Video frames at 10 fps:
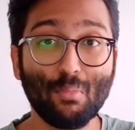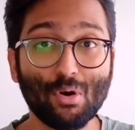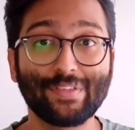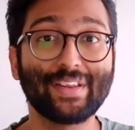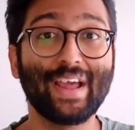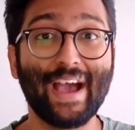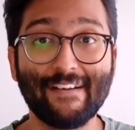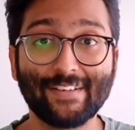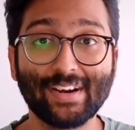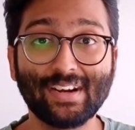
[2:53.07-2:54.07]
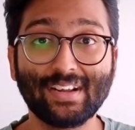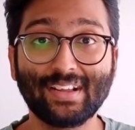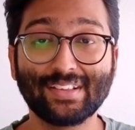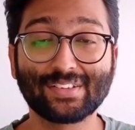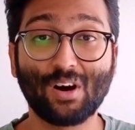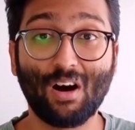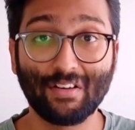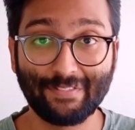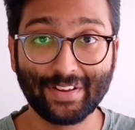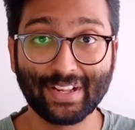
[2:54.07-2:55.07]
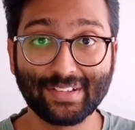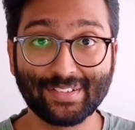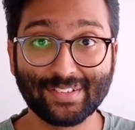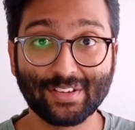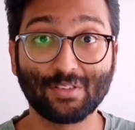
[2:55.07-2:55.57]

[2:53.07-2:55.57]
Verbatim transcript: more than ever is confidence